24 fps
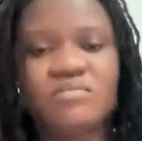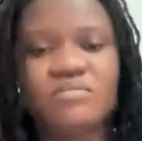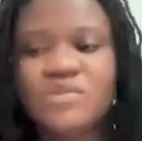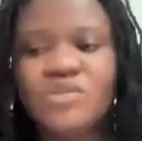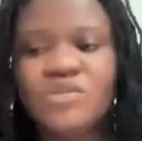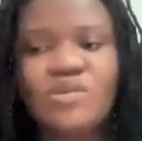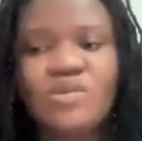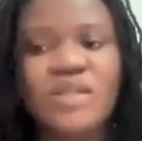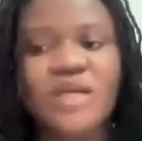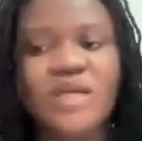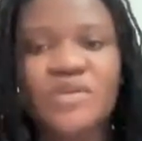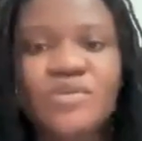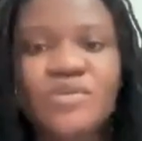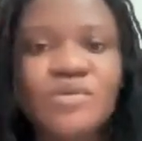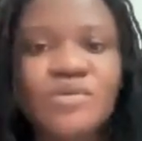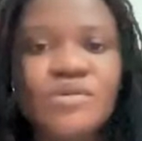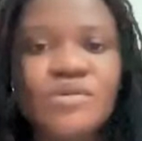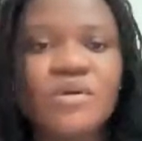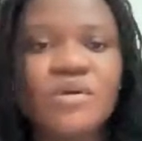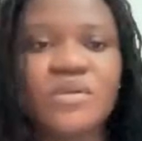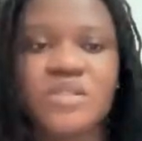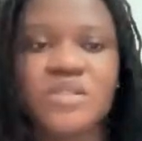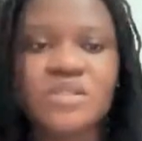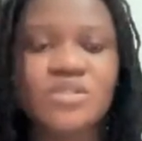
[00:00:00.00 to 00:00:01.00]
so that you do
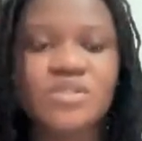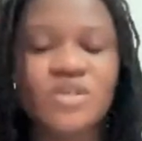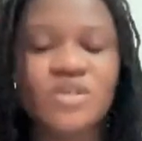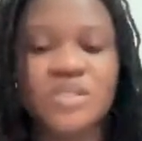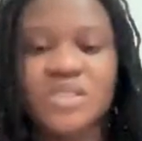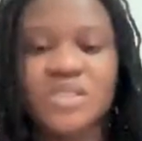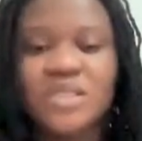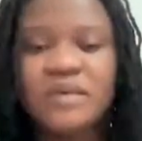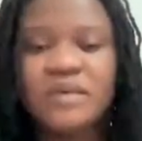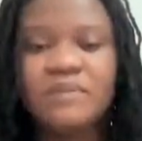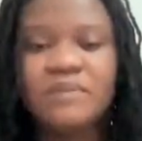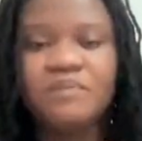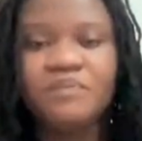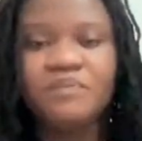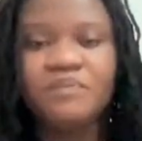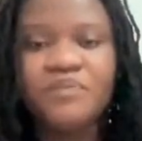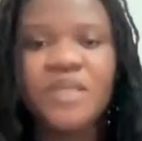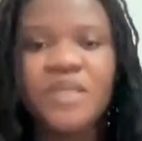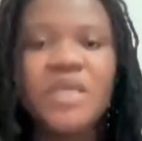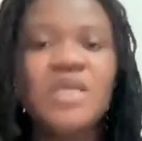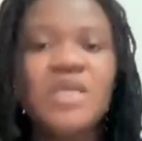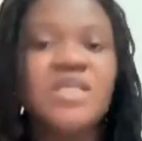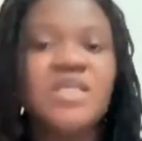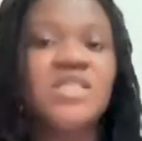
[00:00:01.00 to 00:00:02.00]
not just
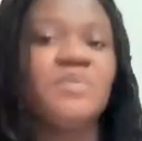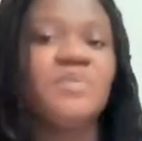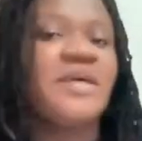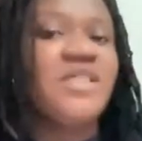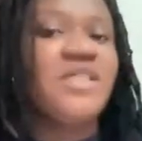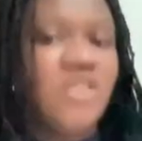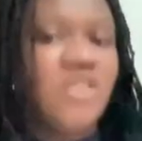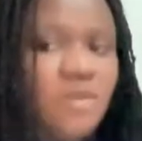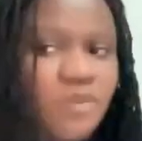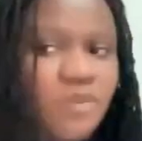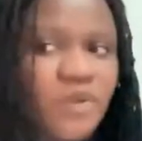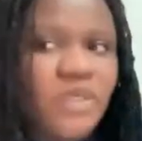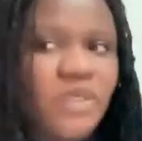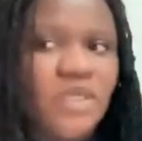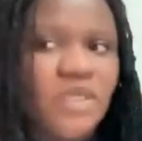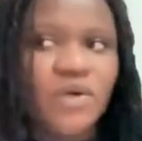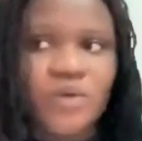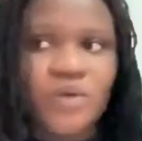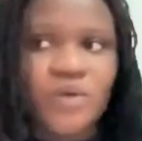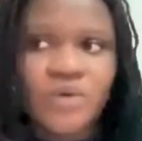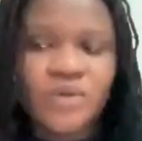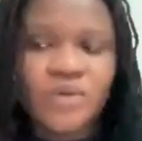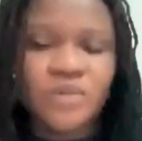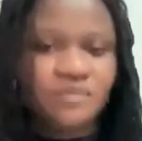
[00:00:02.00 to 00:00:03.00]
spend your money
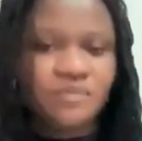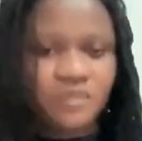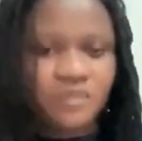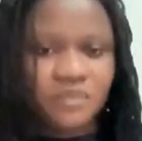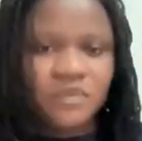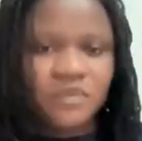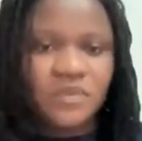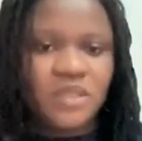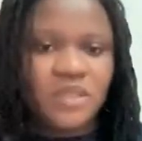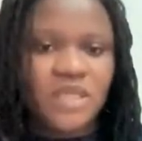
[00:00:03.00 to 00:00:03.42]
on